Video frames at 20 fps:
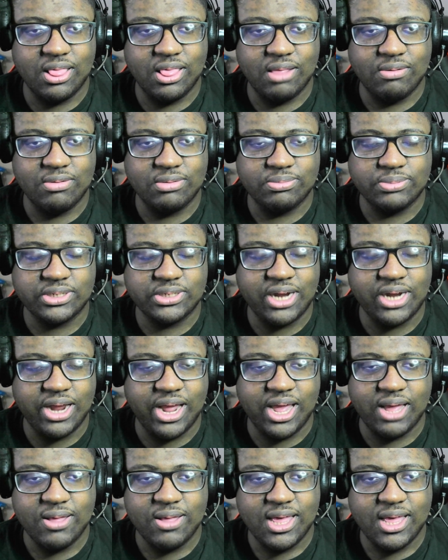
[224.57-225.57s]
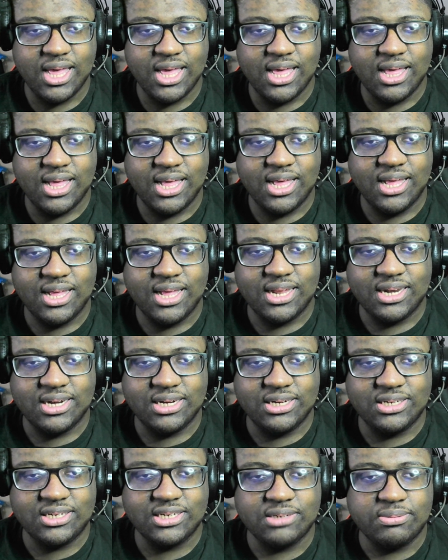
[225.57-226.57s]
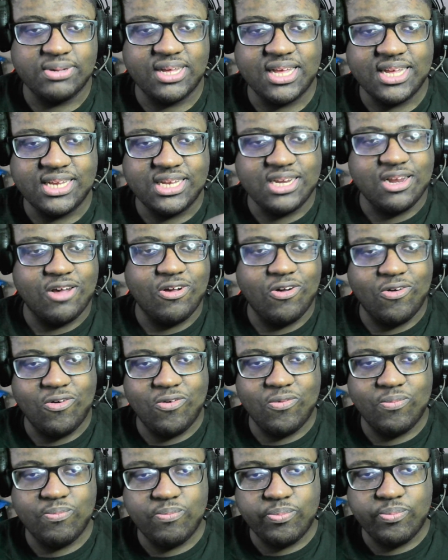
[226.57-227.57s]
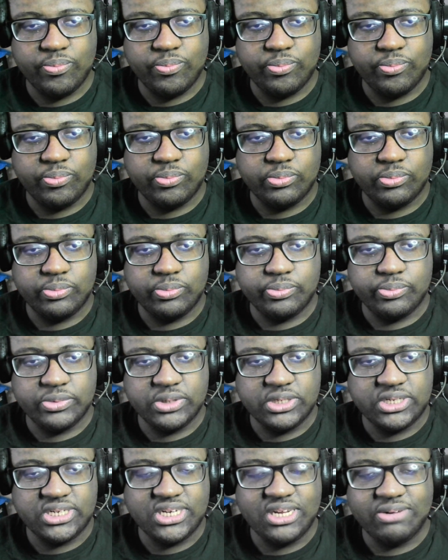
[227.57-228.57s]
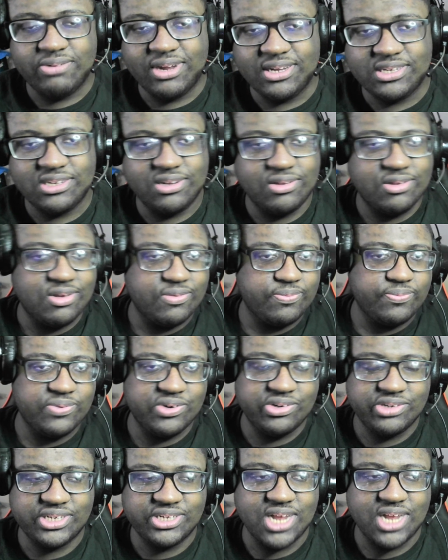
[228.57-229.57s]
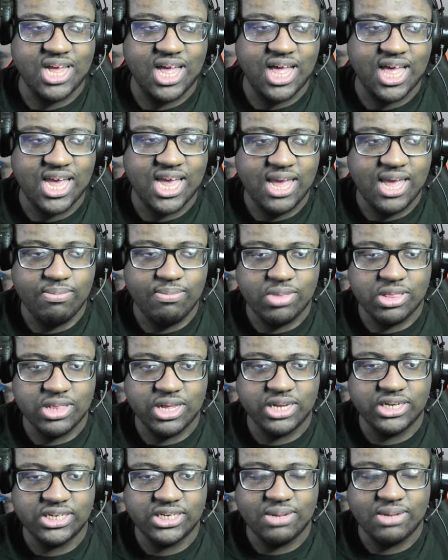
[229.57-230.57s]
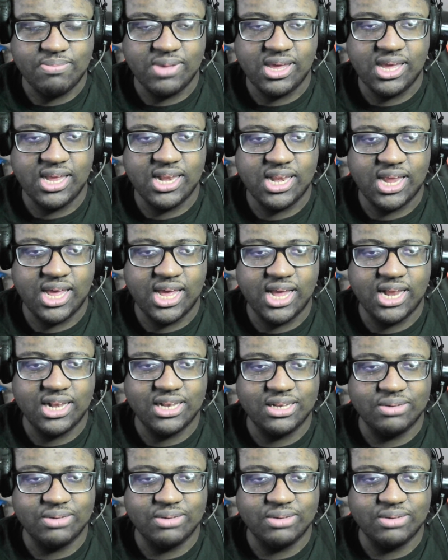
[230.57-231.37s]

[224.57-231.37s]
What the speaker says: I'm sorry. Just because, you know, she wrestled the first time doesn't mean that